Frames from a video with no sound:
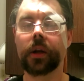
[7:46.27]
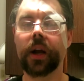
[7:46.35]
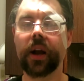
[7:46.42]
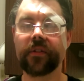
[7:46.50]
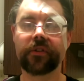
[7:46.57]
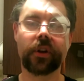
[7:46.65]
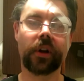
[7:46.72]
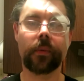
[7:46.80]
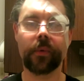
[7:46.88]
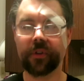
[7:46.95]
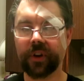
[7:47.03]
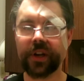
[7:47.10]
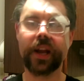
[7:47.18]
I just gotta
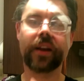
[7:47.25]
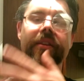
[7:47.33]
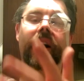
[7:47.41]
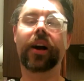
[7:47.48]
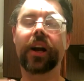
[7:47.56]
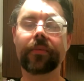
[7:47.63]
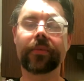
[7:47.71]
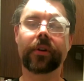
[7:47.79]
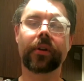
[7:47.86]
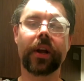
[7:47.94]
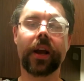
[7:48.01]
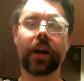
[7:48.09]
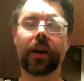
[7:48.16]
obviously take time
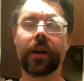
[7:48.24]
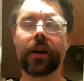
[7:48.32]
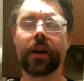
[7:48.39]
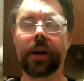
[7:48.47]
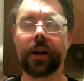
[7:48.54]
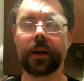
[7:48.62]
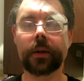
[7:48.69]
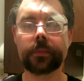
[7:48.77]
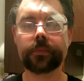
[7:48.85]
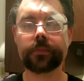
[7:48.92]
and, and uh,